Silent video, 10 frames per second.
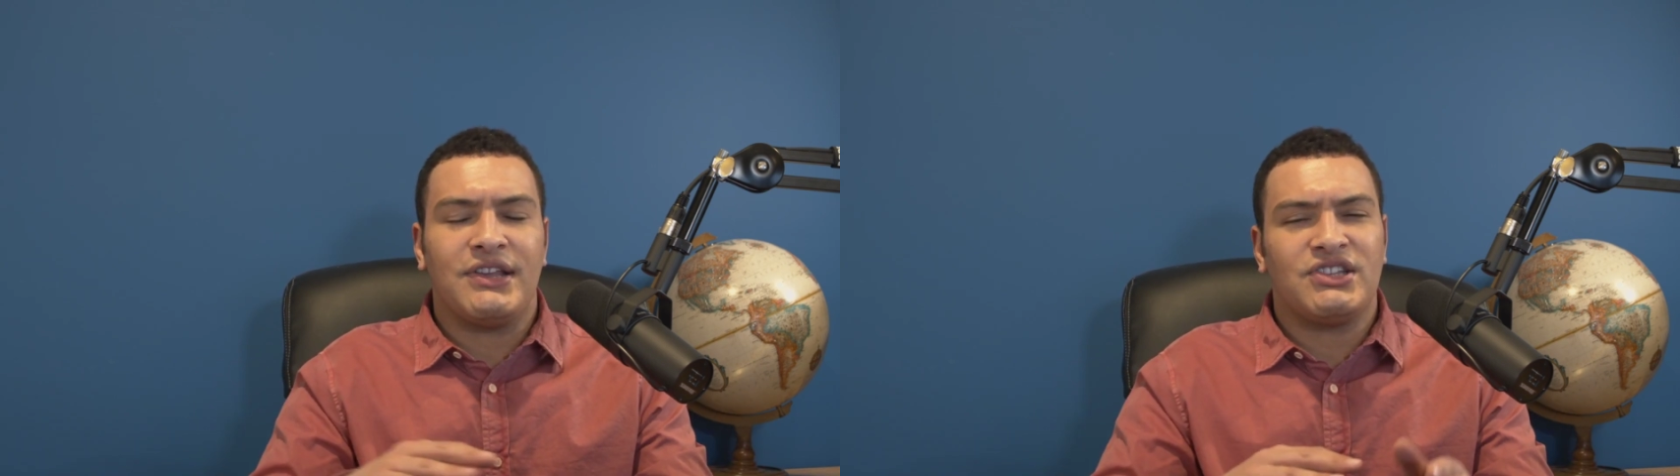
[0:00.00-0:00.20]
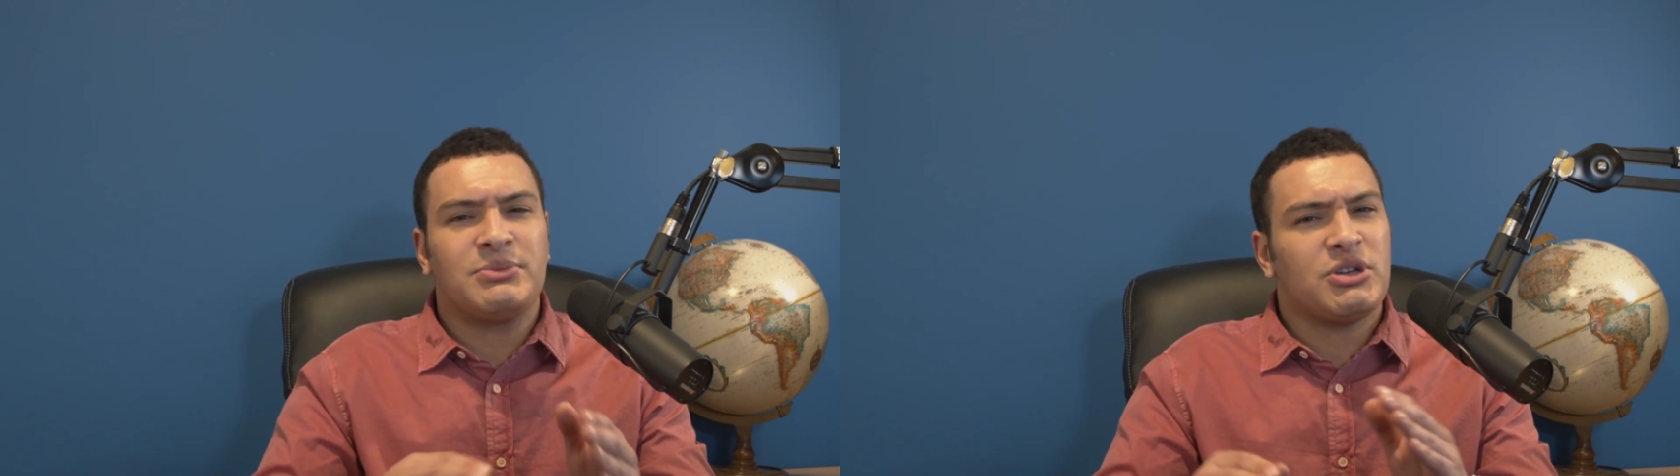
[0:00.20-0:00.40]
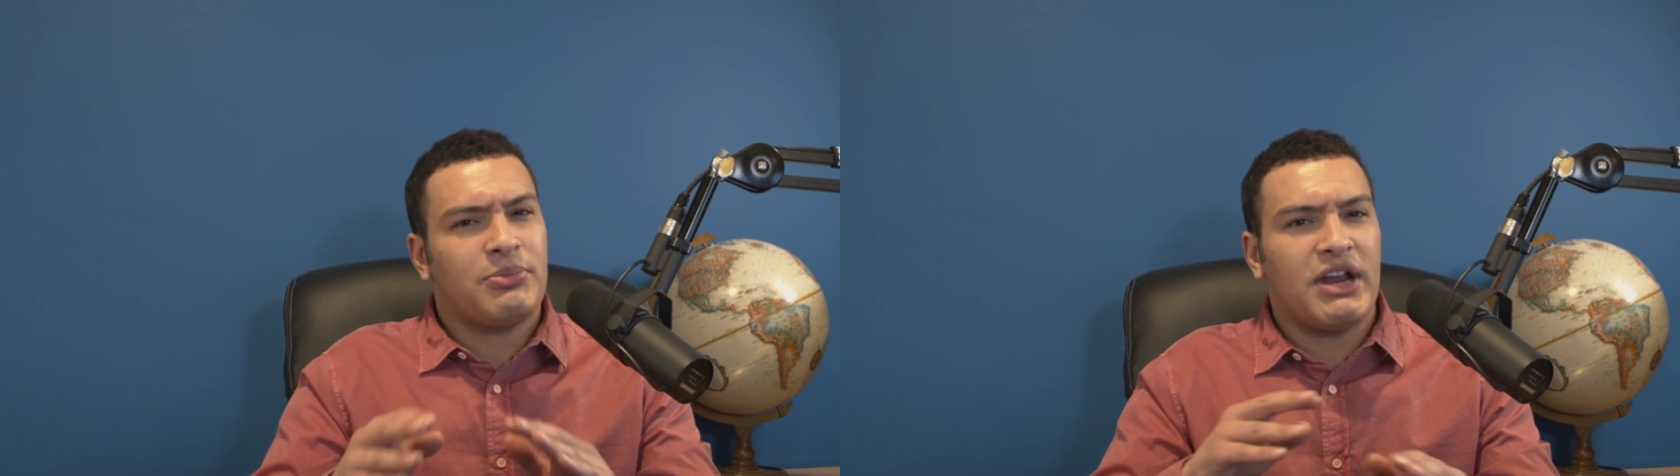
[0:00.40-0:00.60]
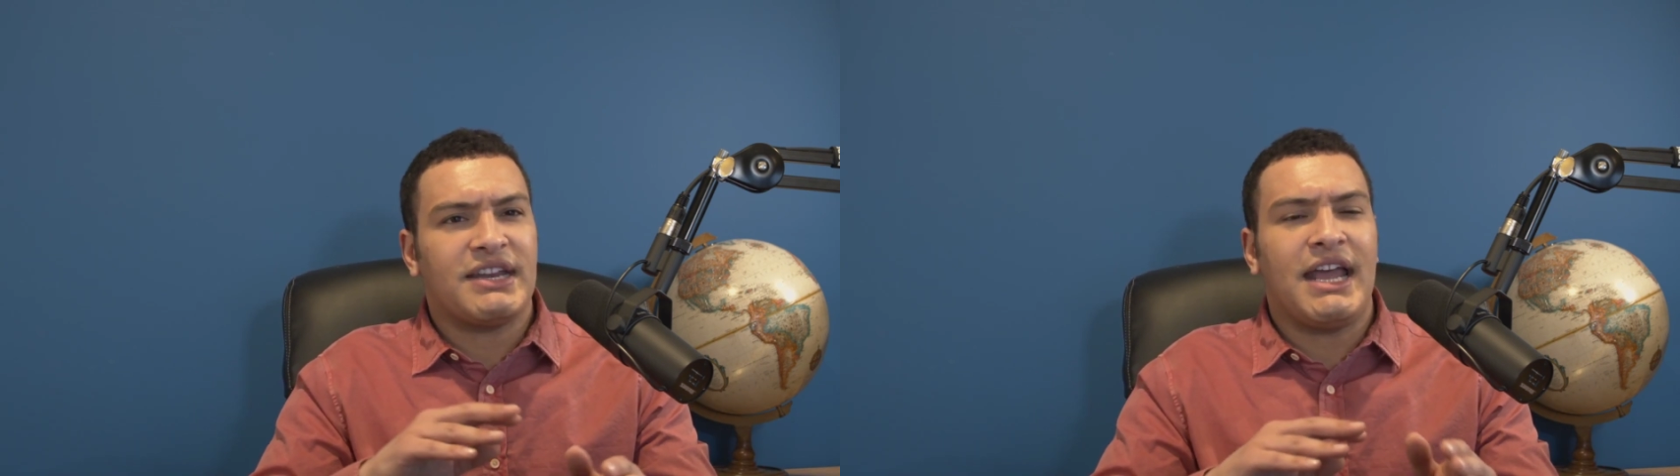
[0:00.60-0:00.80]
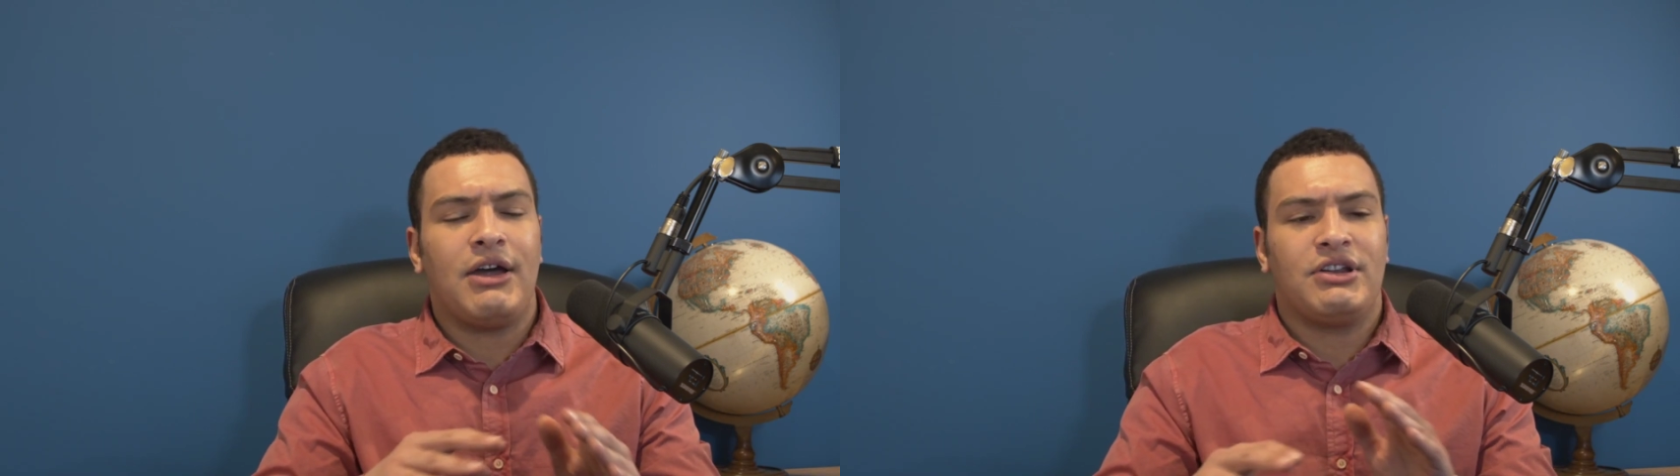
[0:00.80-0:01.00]
It seems to break
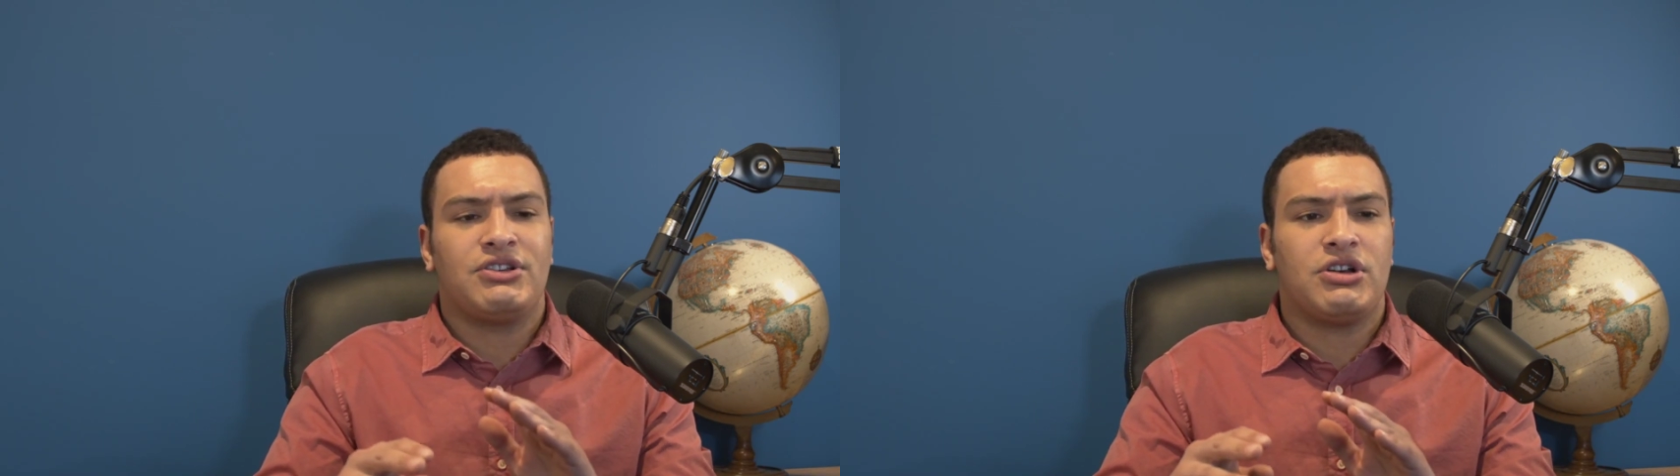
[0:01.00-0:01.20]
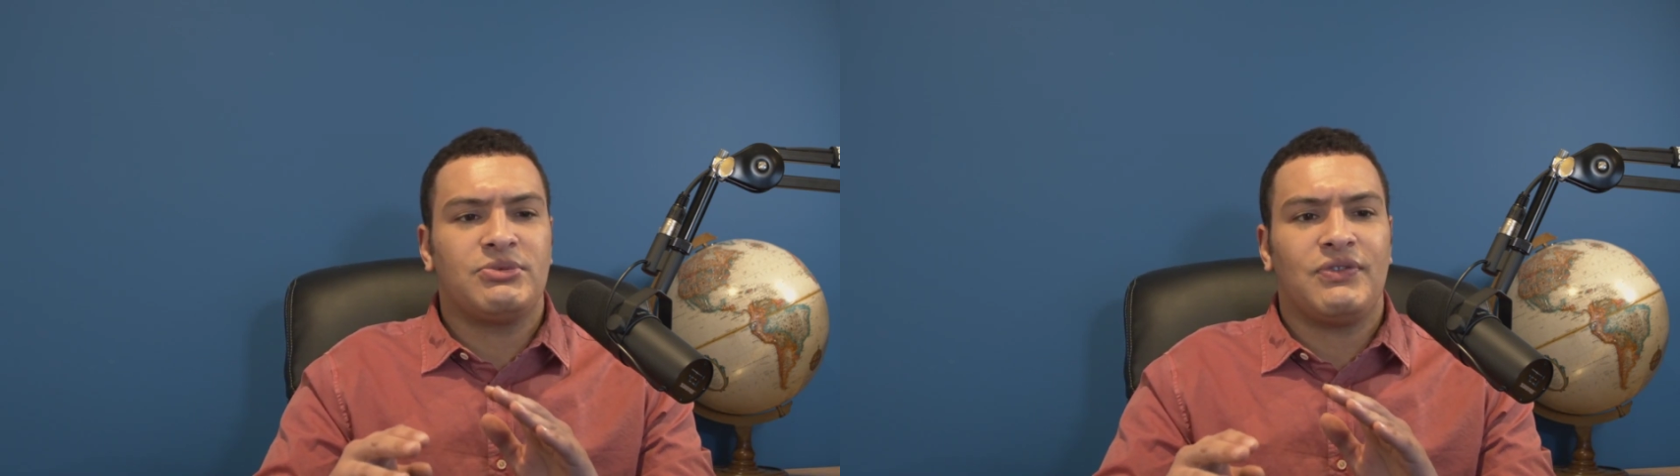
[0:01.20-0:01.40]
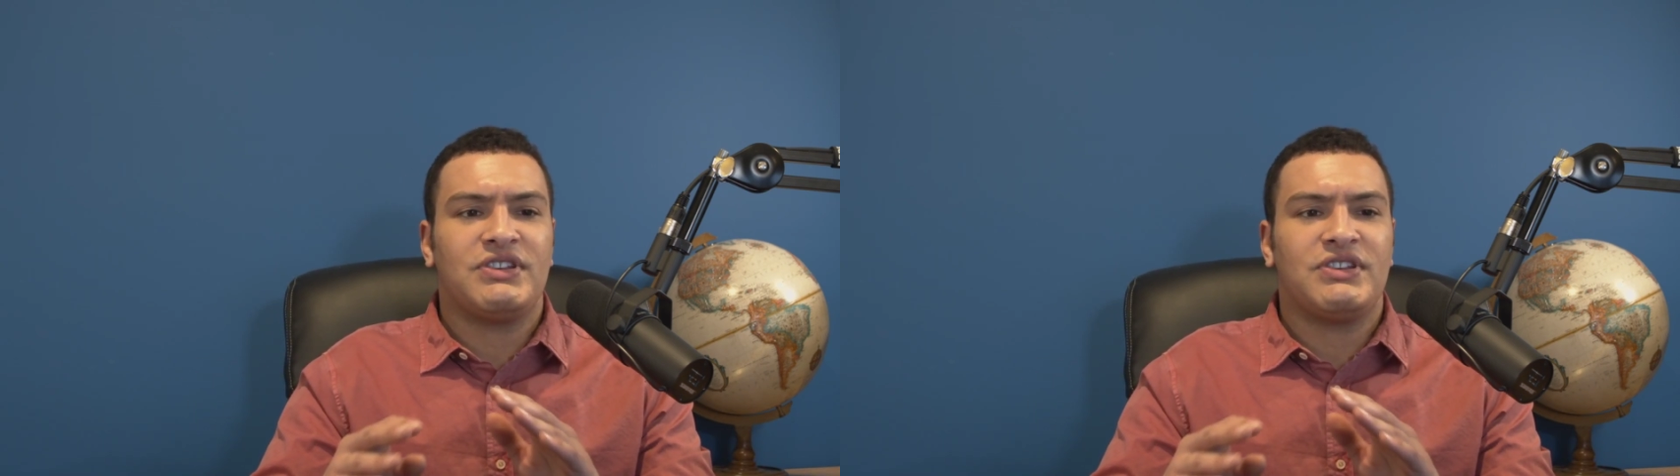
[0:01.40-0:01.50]
down in terms of